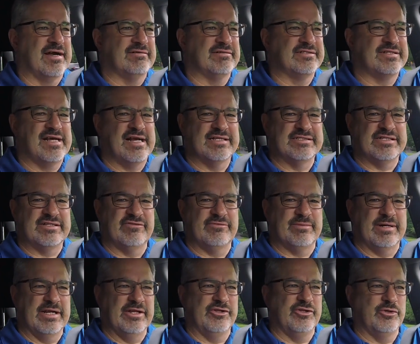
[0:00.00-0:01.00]
course. How's
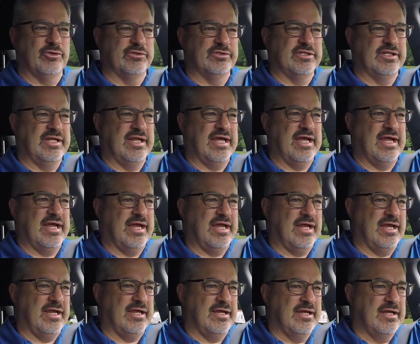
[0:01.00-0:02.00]
everybody doing
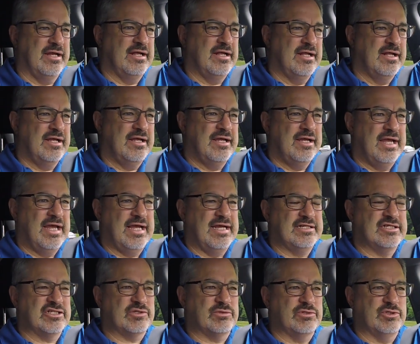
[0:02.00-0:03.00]
today? Hey, I
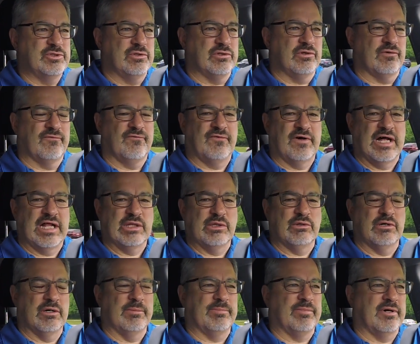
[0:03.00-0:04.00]
just want to do a little
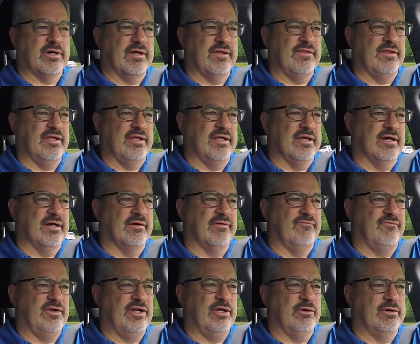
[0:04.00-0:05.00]
follow-up on the
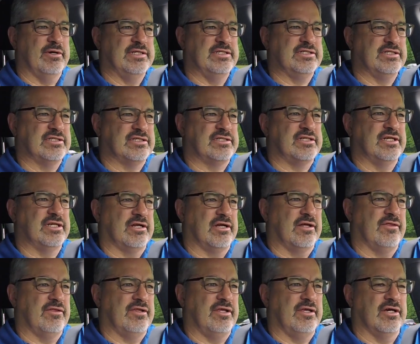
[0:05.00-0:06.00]
video I just did
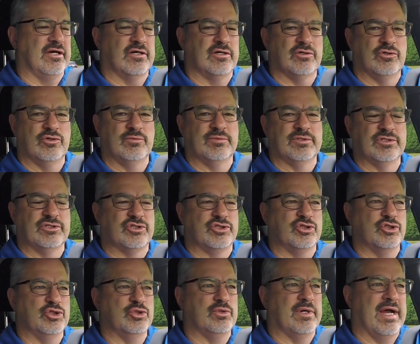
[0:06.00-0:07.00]
on the Uber's
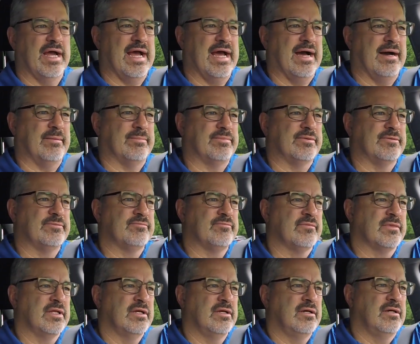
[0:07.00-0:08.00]
new app.
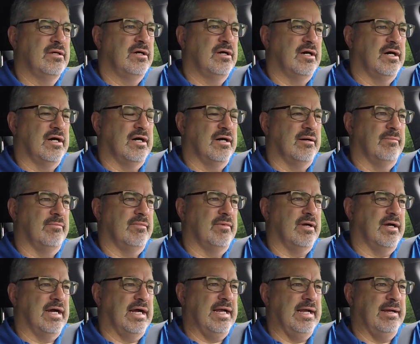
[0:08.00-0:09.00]

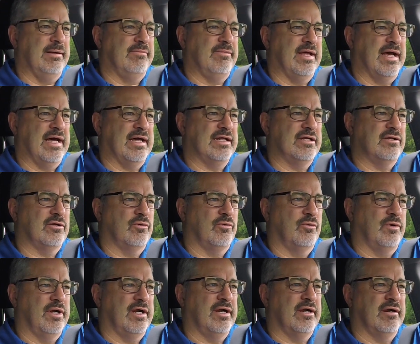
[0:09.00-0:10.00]
I am not
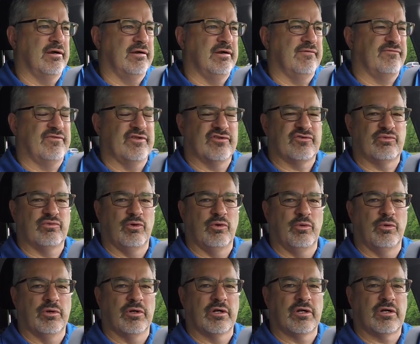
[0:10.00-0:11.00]
aware if this will
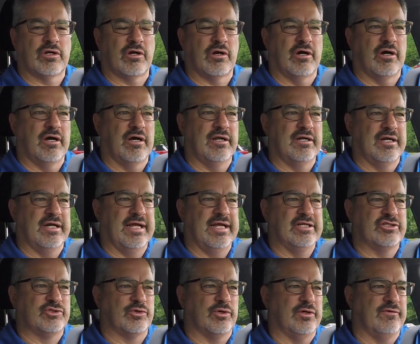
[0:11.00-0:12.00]
work on an
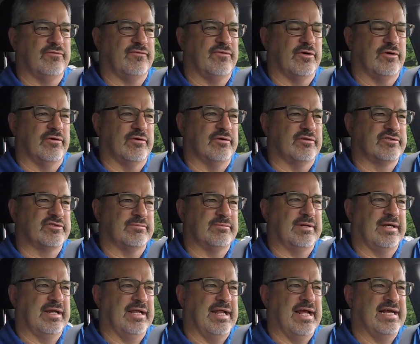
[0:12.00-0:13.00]
Android phone.
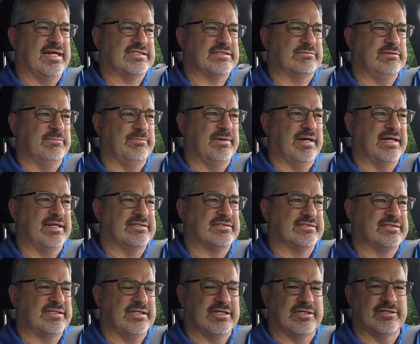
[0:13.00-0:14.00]
Somebody asked me about it,
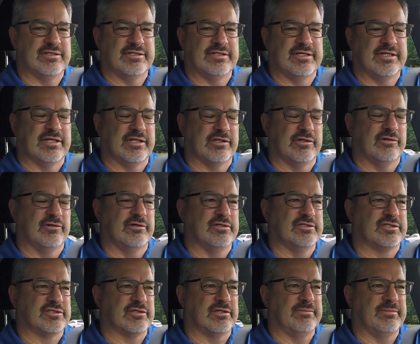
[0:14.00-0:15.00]
said they couldn't get it
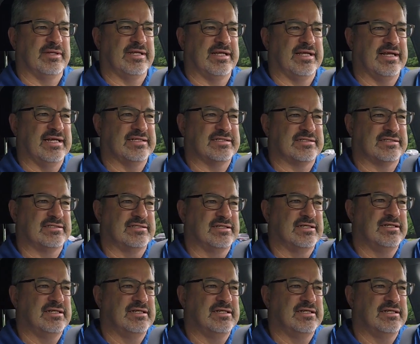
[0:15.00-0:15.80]
loaded, so I'm going to guess